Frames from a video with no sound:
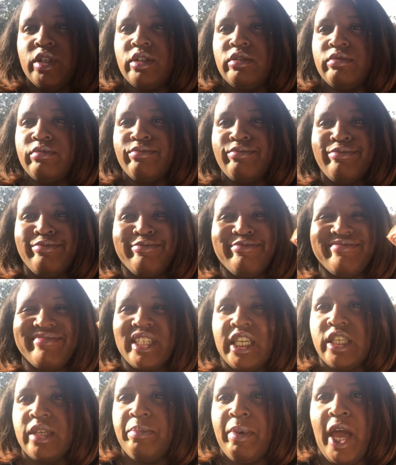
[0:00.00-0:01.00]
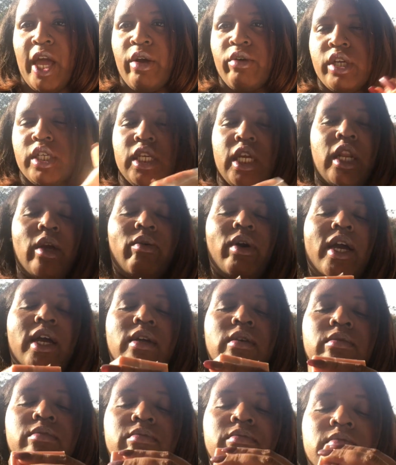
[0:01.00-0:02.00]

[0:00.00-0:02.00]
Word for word: well, it's backwards anyway.